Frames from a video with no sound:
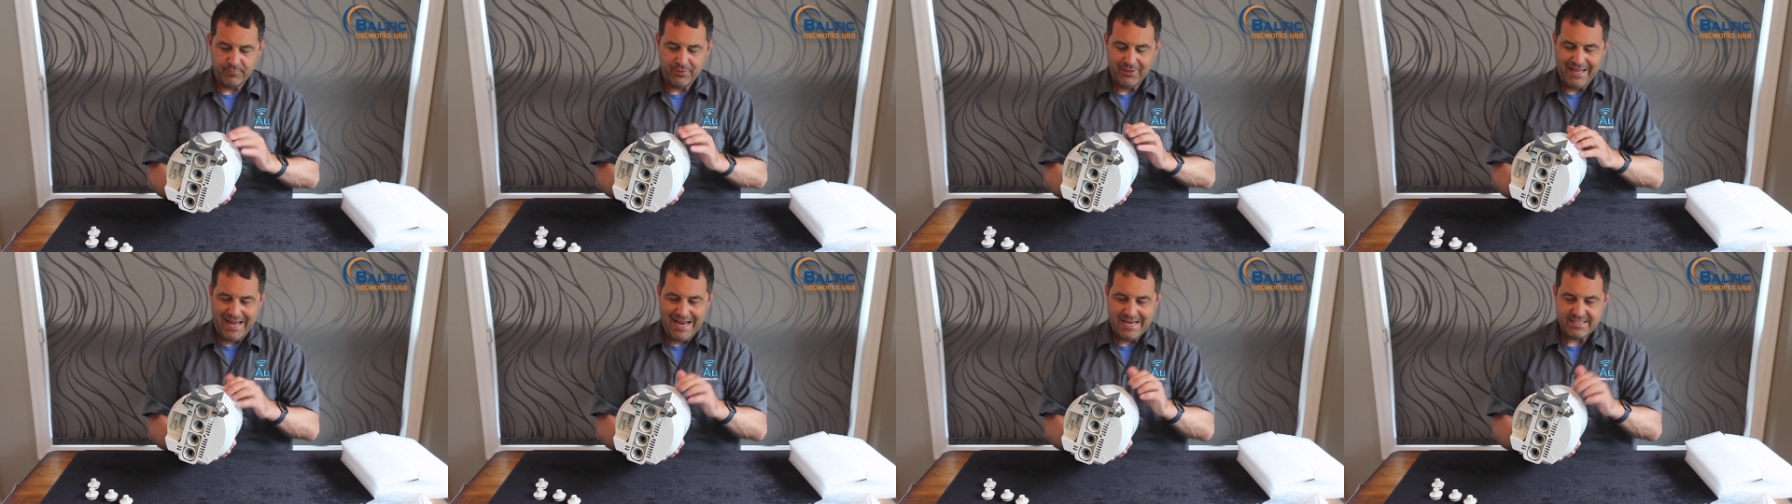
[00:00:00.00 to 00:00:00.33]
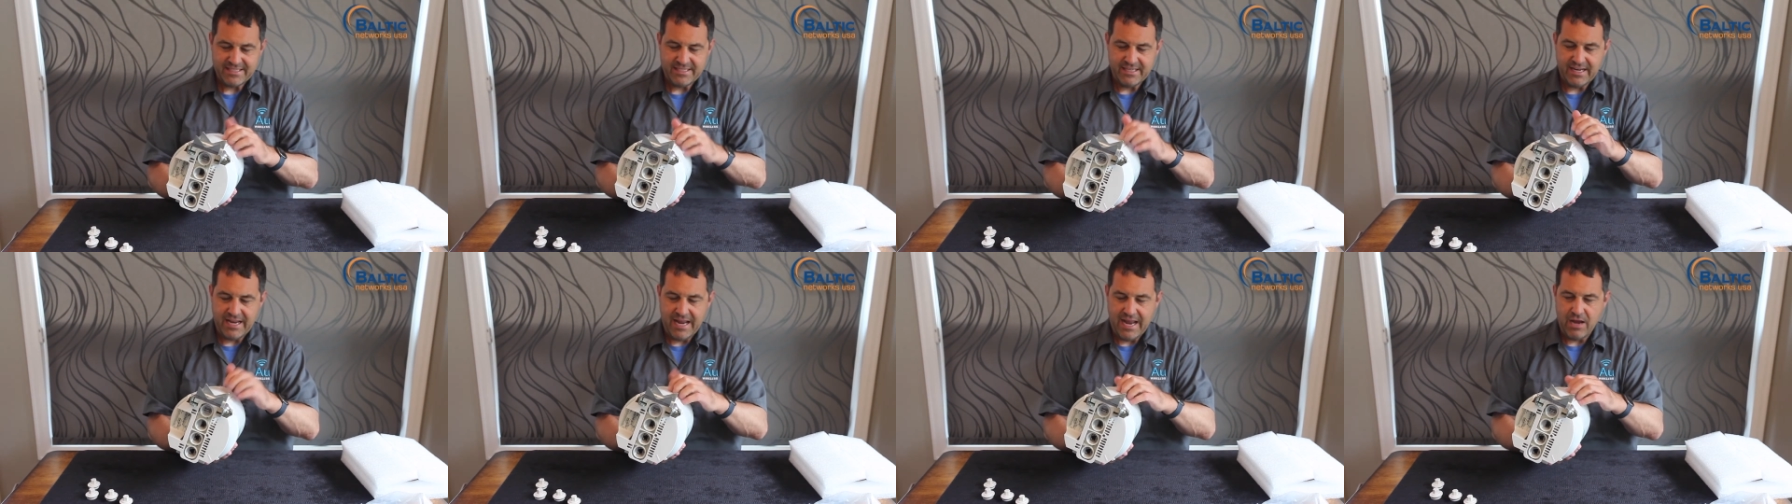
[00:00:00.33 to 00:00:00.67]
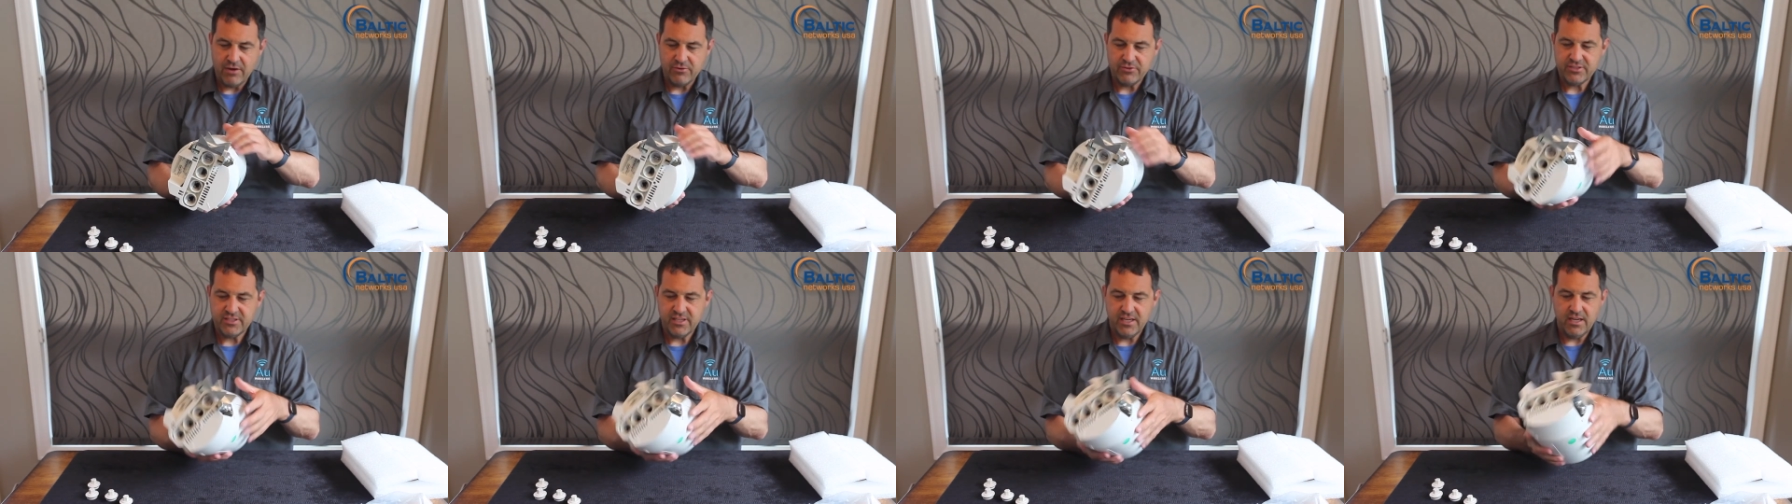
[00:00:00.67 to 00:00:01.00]
plastic
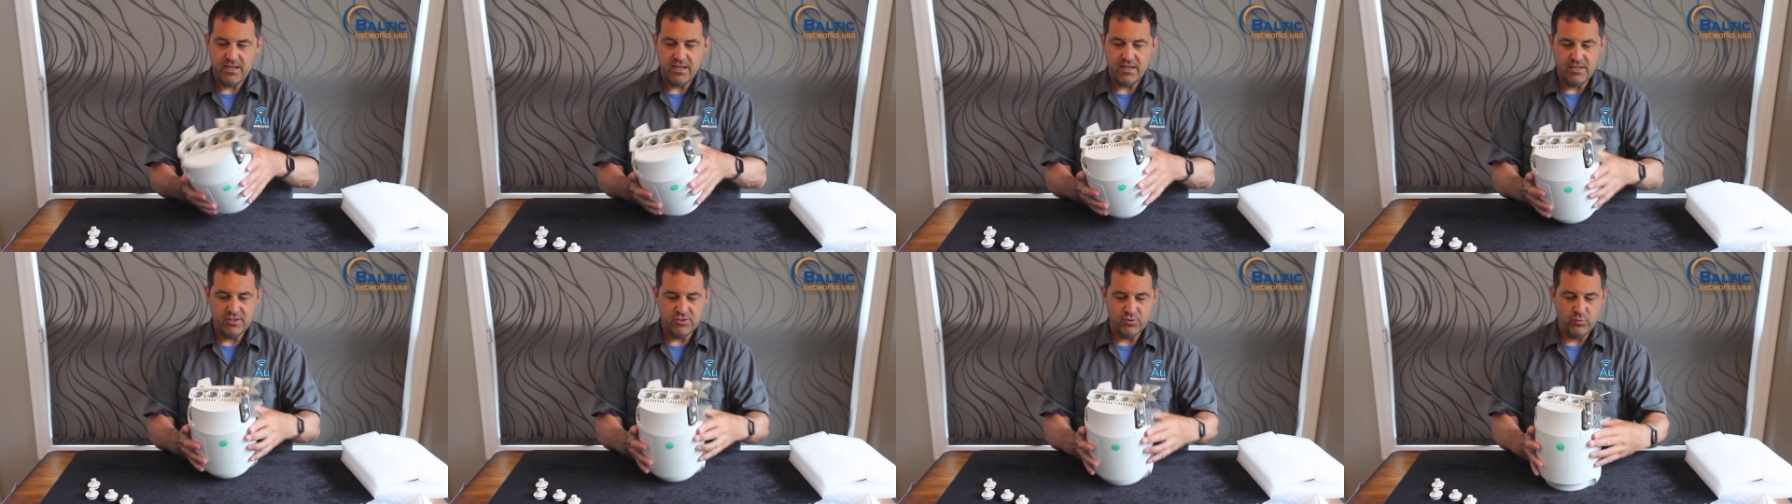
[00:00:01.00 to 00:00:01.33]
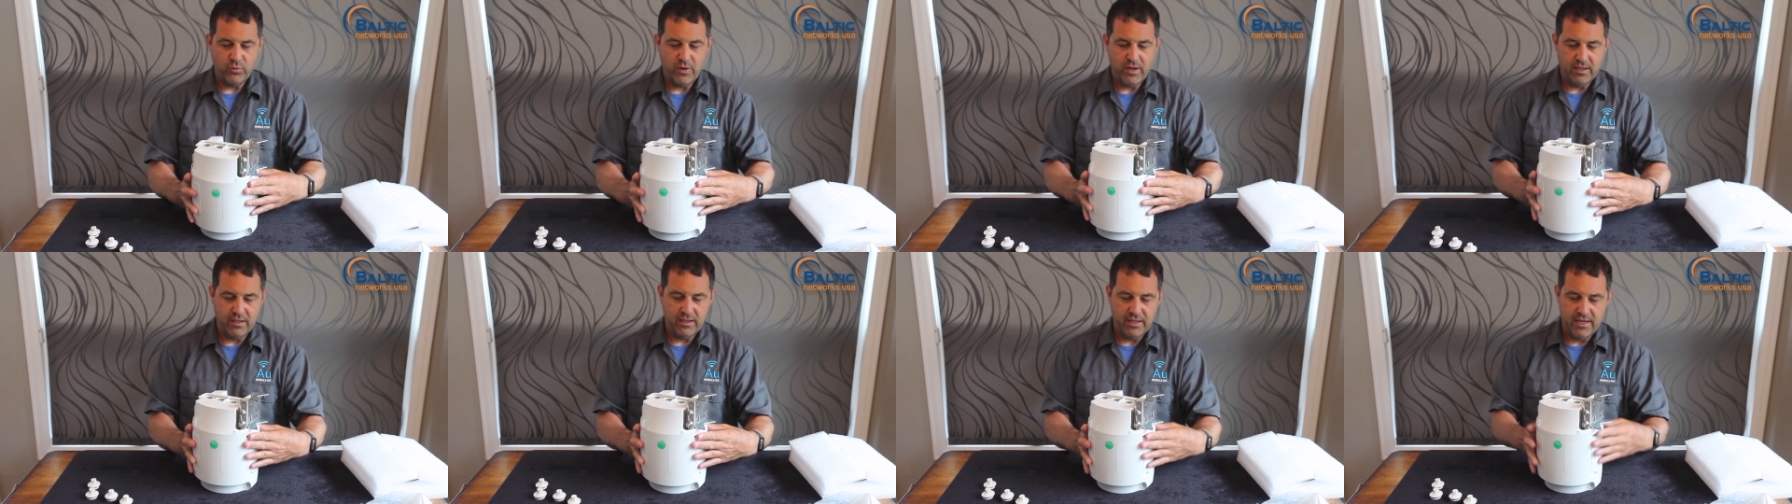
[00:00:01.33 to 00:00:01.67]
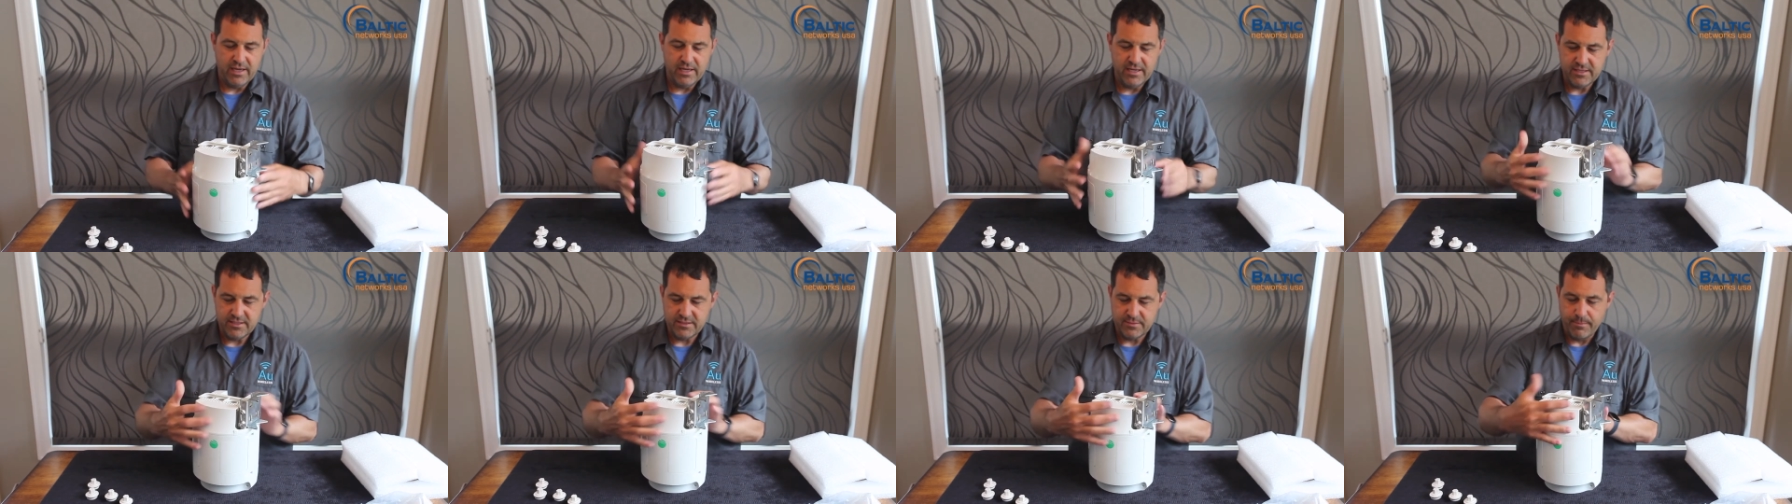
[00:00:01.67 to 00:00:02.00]
housing as well
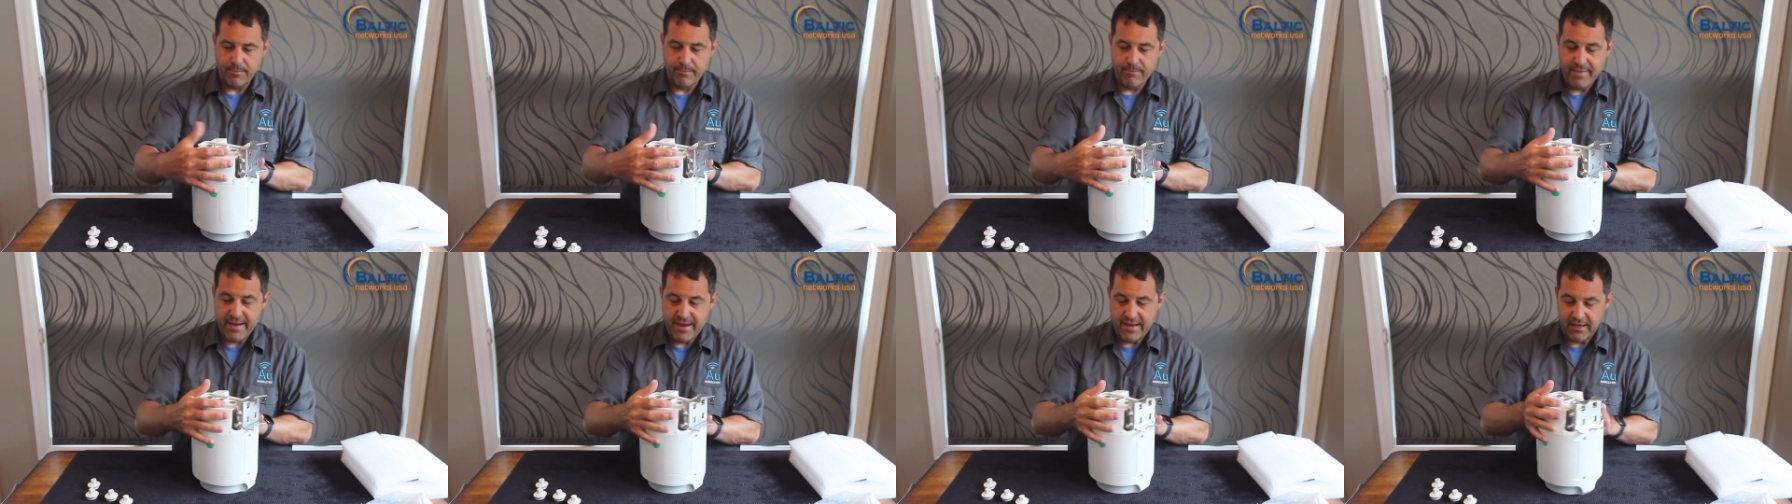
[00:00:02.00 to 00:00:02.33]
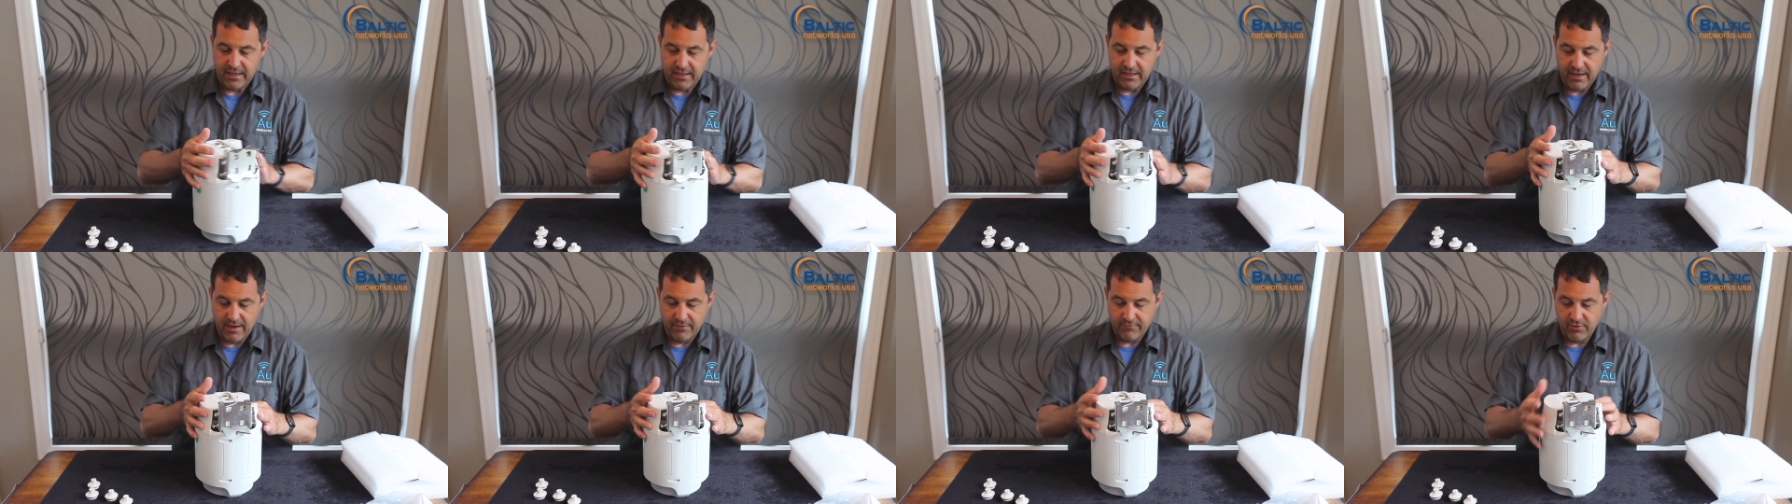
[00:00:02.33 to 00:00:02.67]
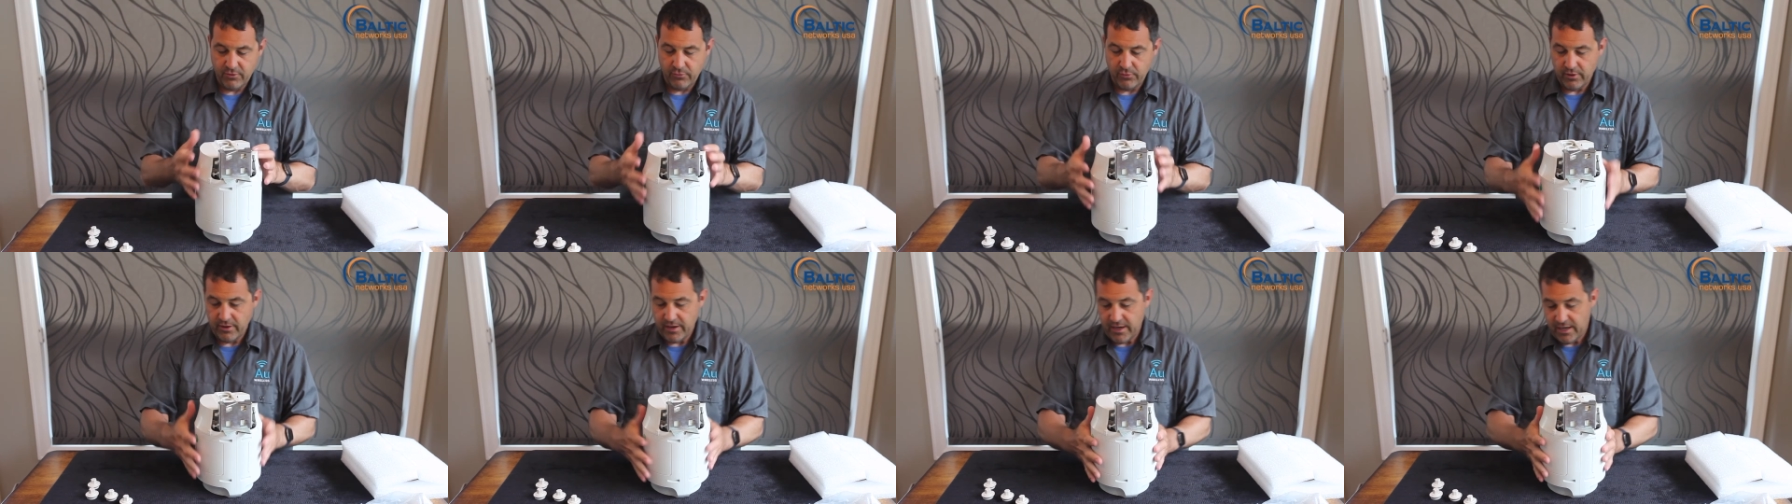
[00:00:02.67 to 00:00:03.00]
as metal
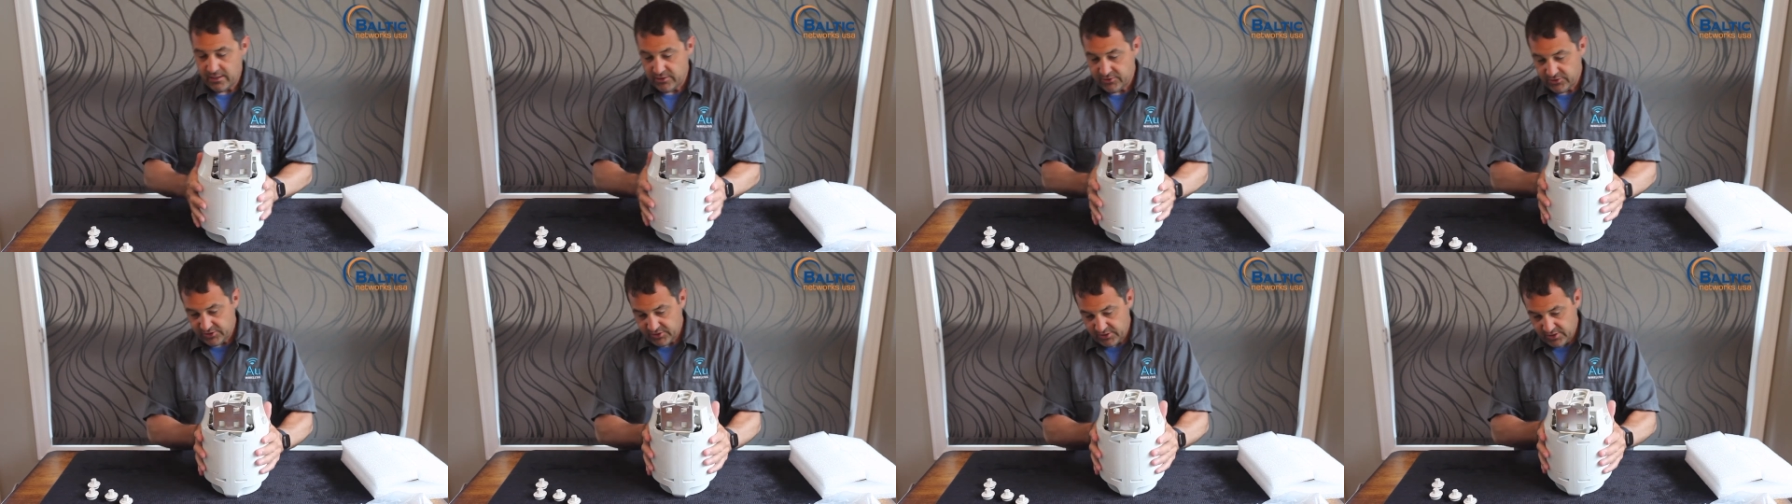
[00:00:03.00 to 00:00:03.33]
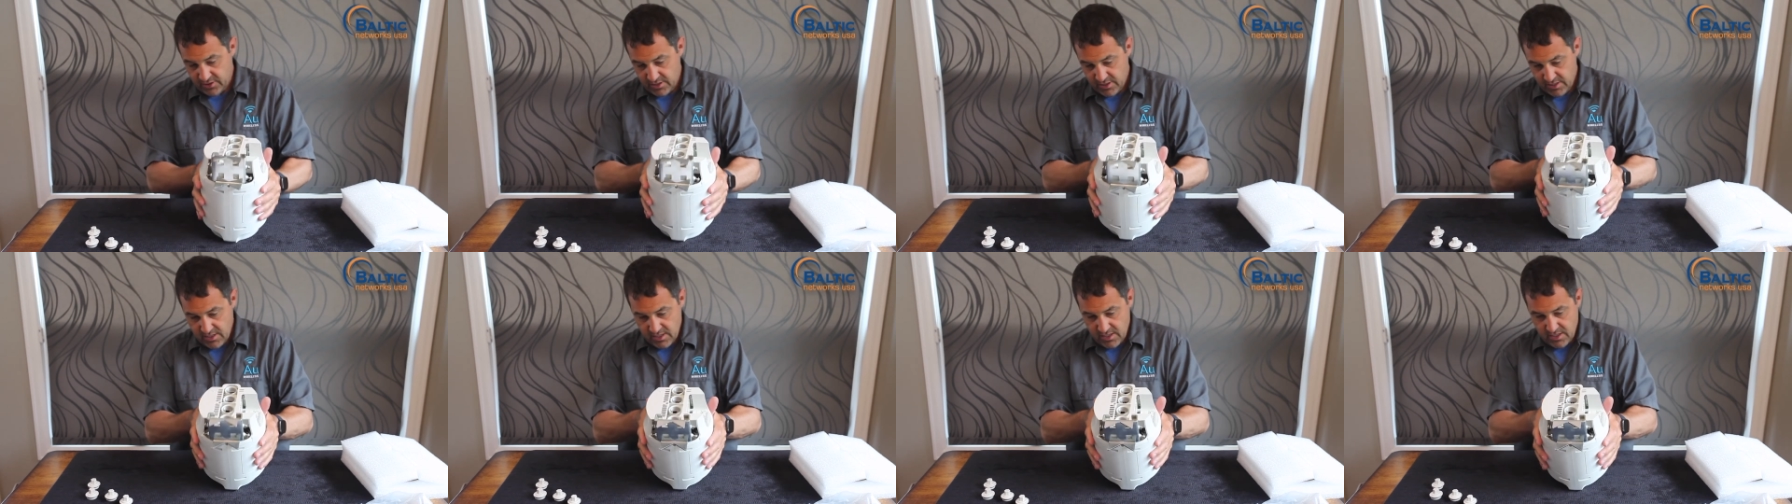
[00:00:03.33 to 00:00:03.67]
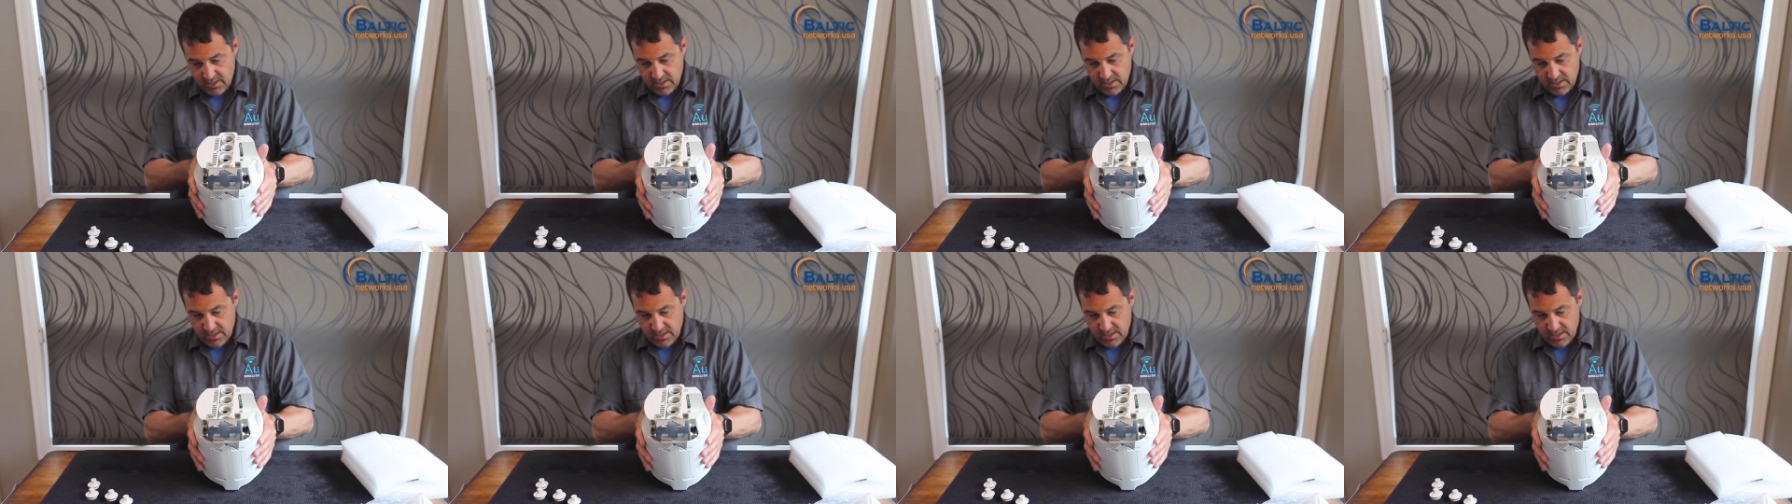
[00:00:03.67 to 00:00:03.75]
everywhere else.